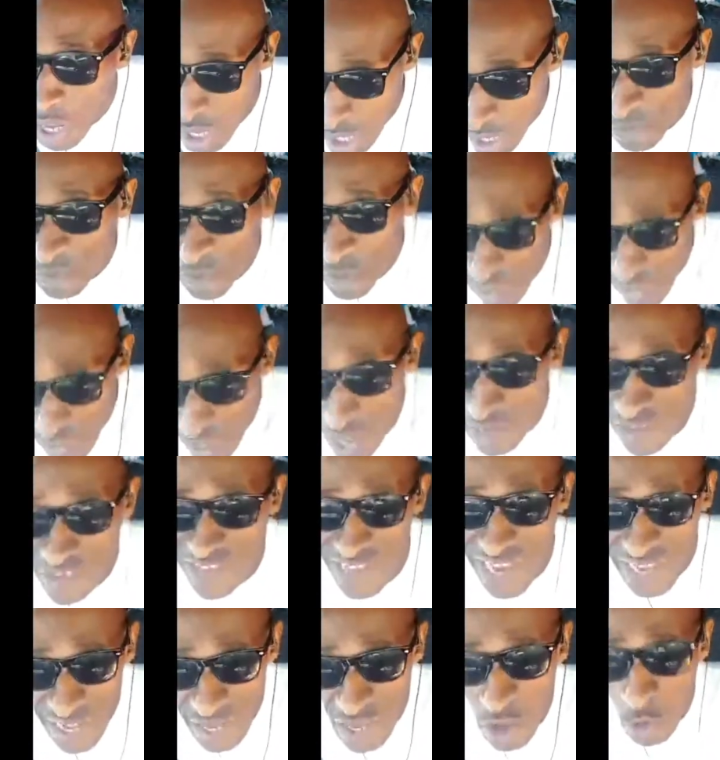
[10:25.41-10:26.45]
if you start
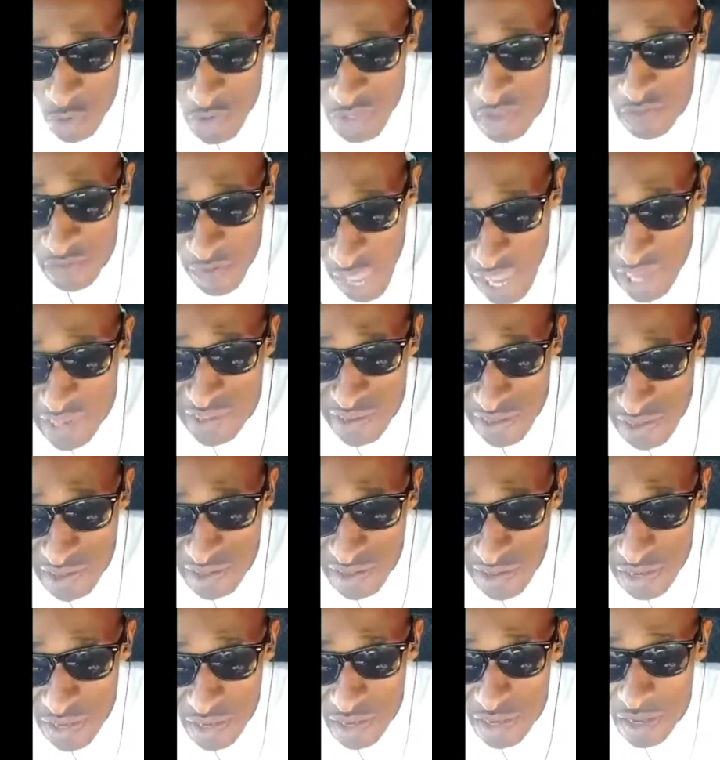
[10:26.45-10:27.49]
selling those devices,
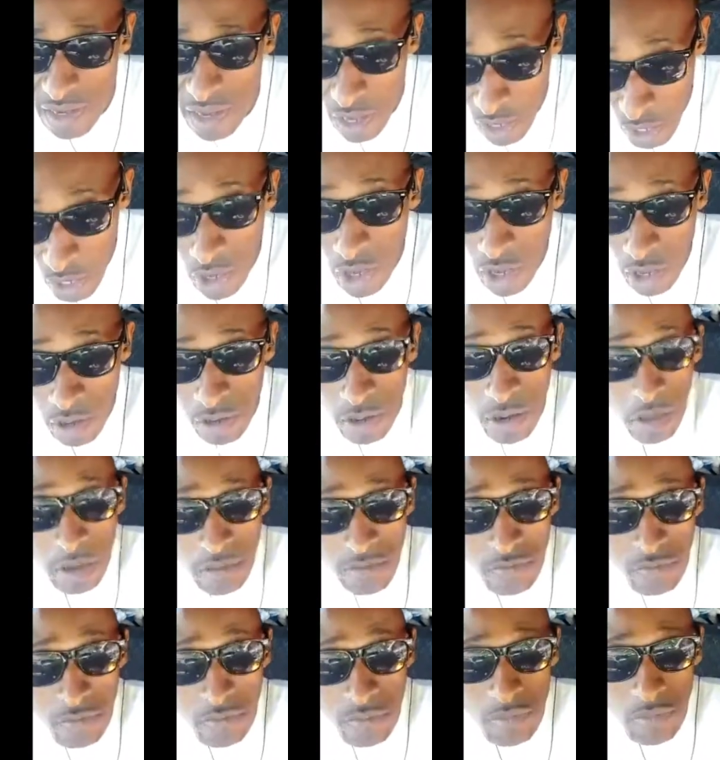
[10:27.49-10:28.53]

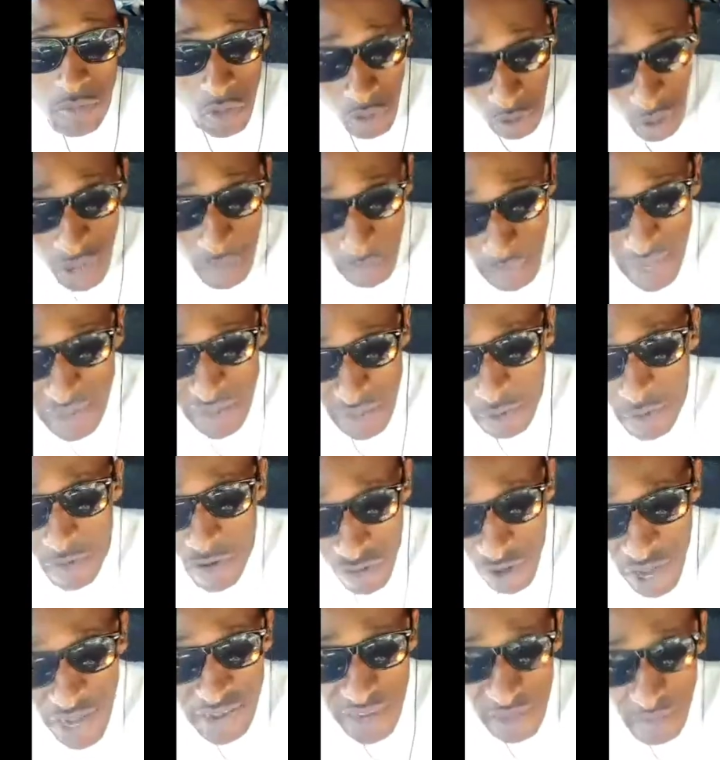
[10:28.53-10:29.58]
you're gonna make some
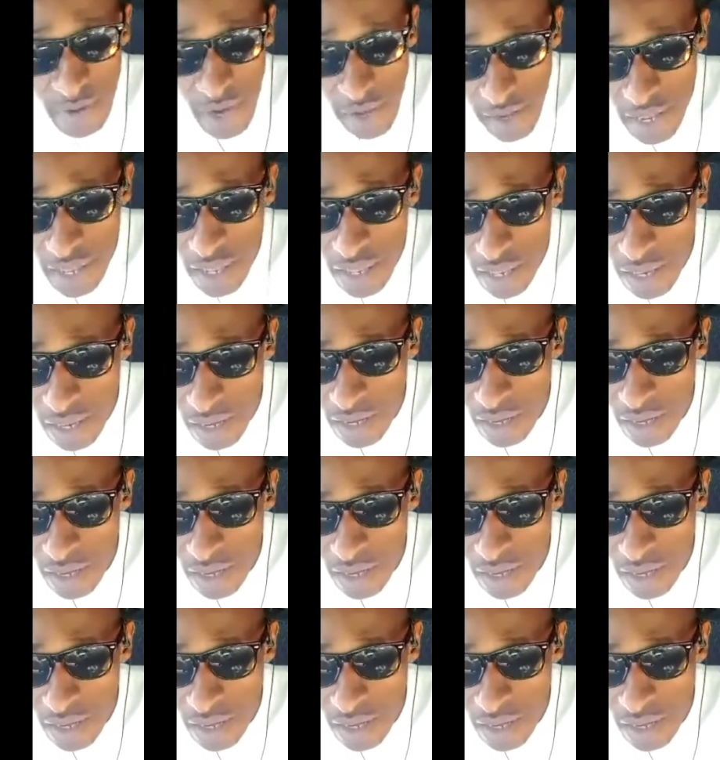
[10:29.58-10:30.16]
crazy money.